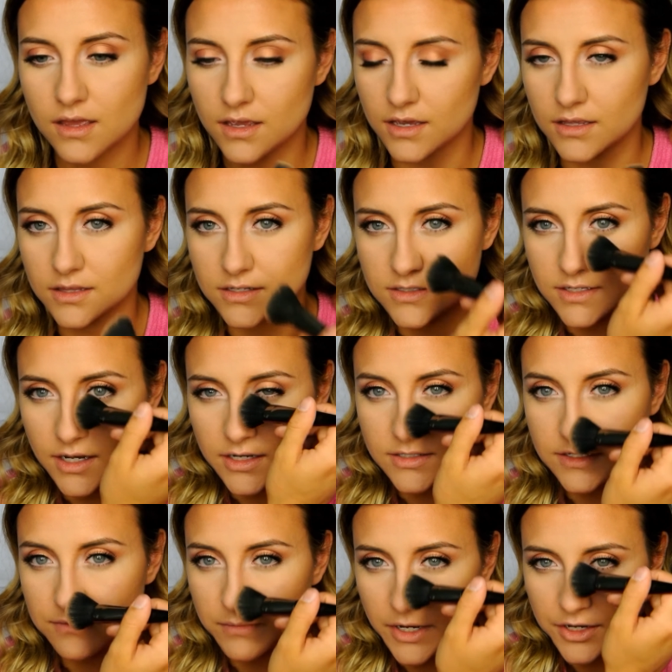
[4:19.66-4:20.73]
and the sides
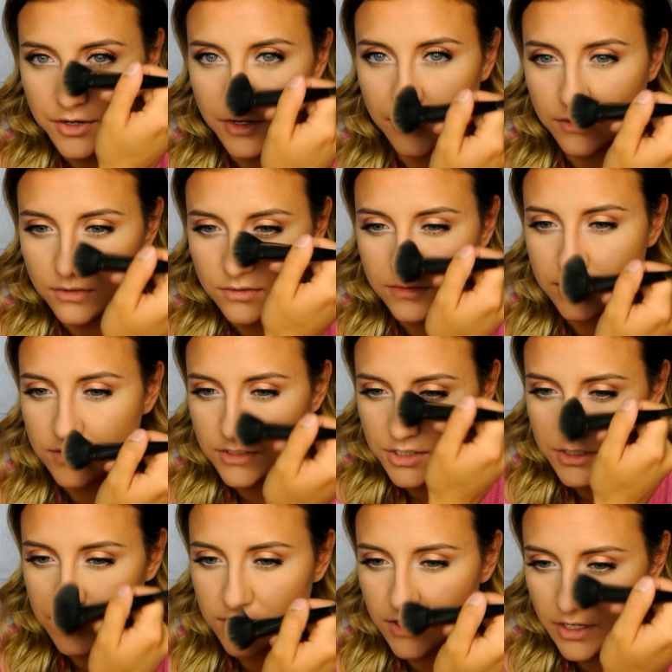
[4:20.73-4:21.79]
of my nose,
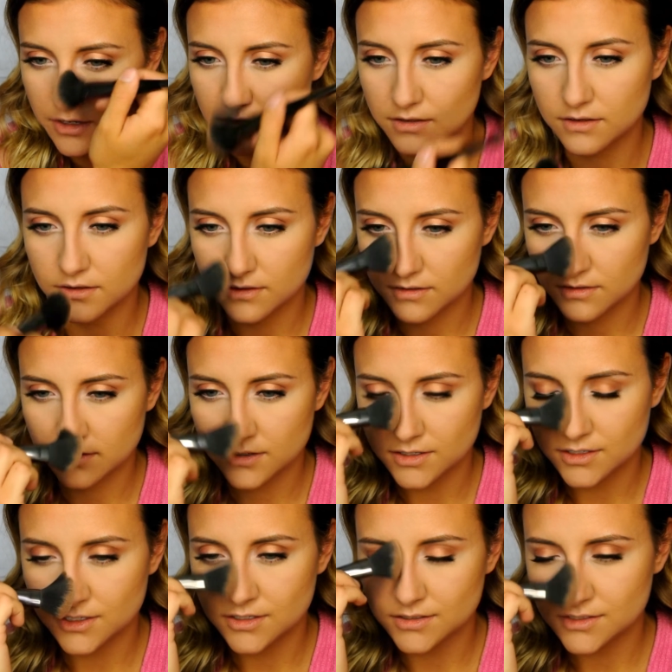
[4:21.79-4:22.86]
just like
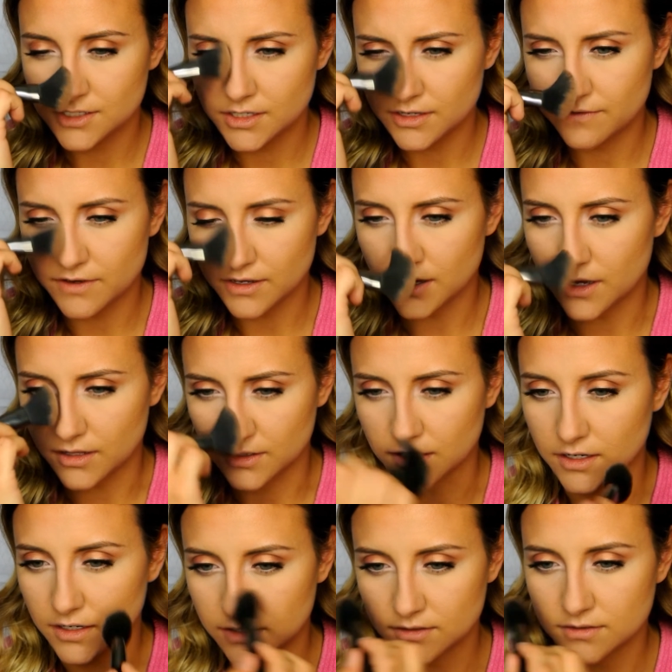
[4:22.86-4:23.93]
to give it
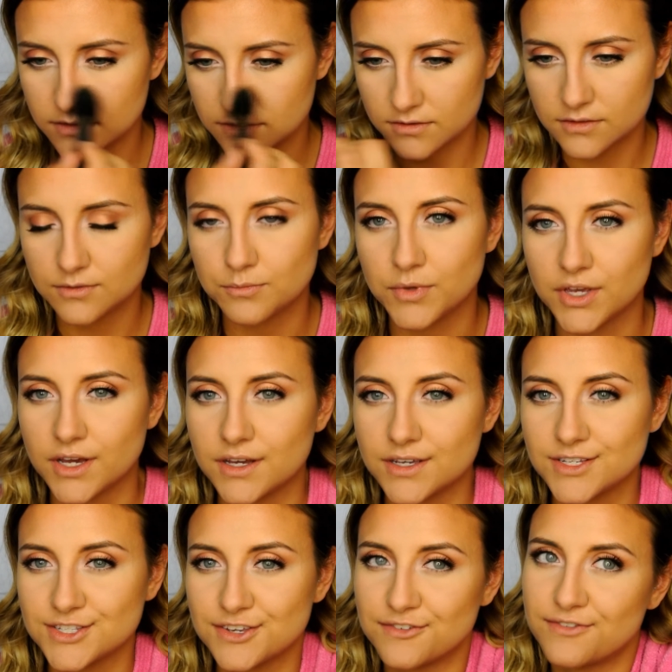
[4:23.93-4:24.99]
color,
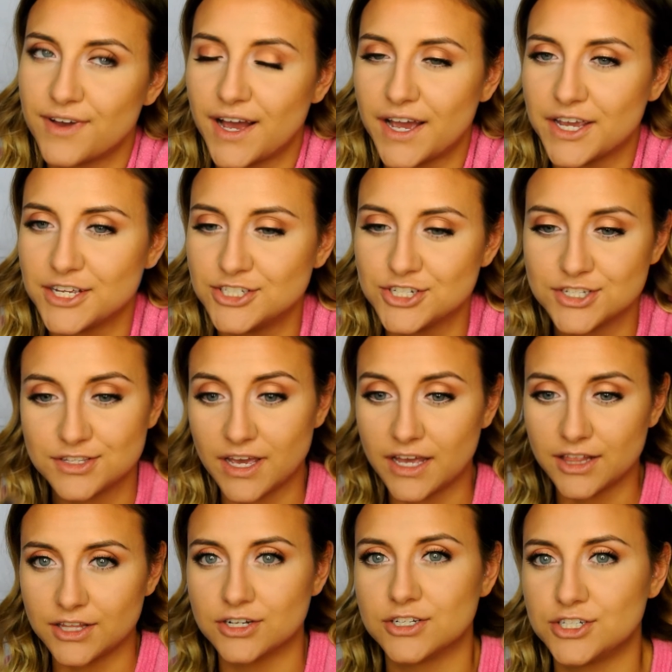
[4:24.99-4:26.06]
because if I
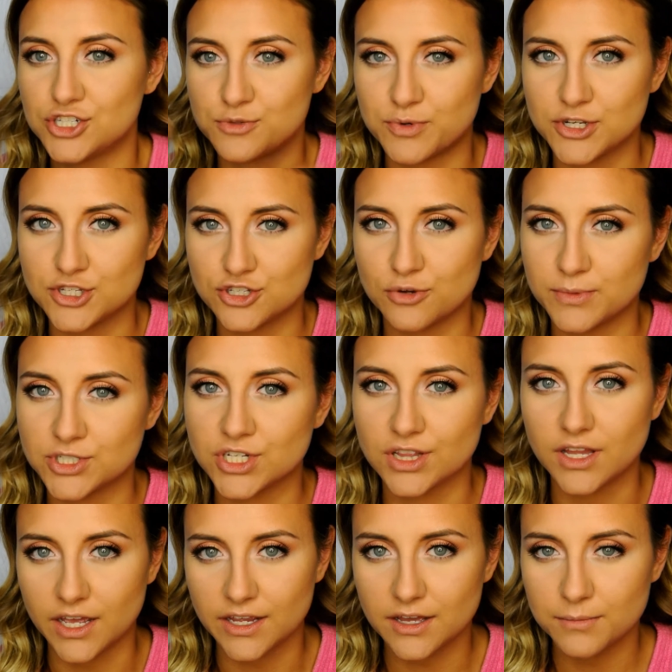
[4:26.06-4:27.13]
literally just put so much
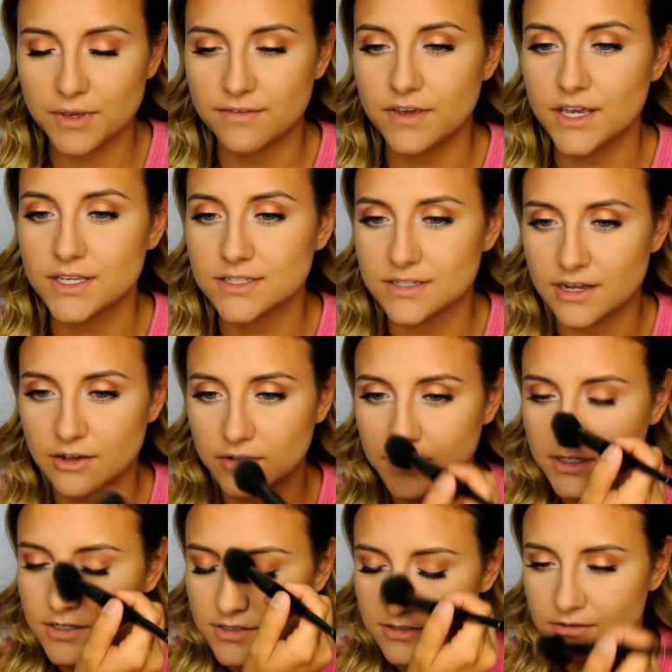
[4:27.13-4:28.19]
light on my face, now I
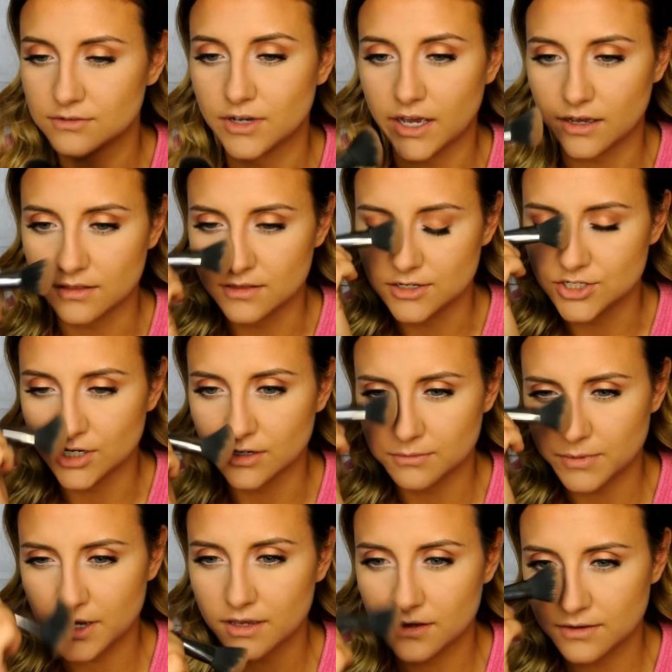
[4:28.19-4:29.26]
need to add the dark
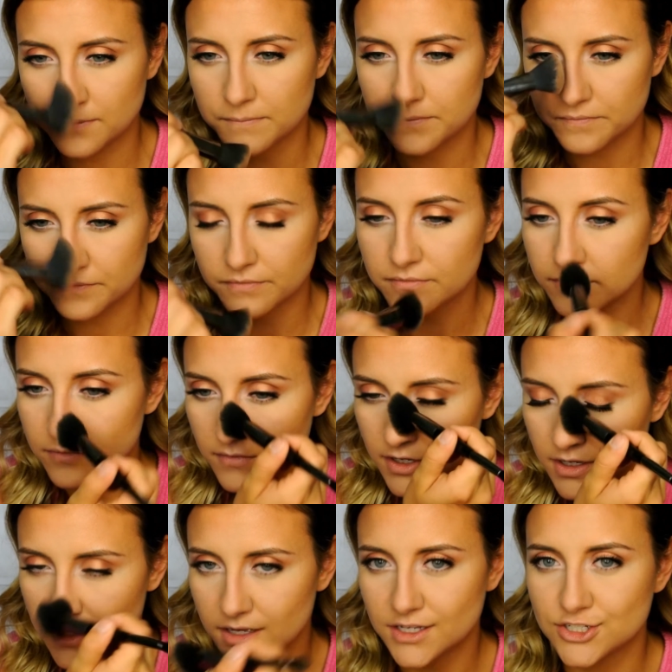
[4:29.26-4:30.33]
back
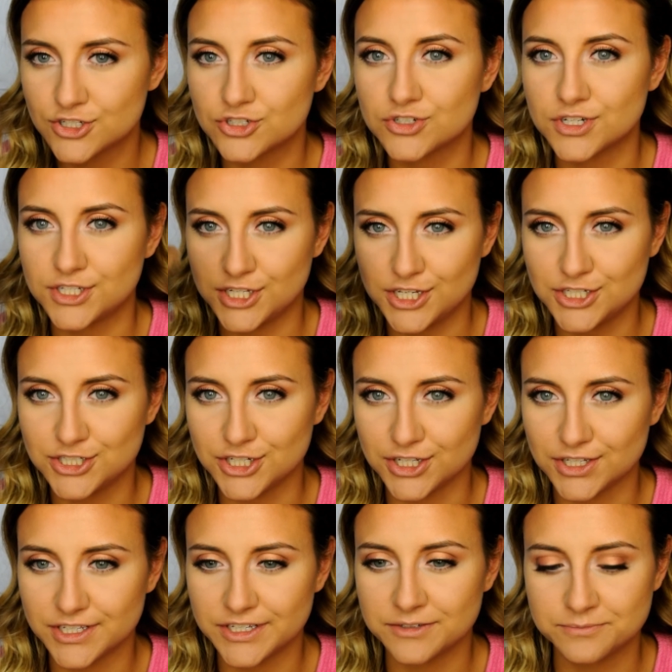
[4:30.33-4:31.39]
strategically.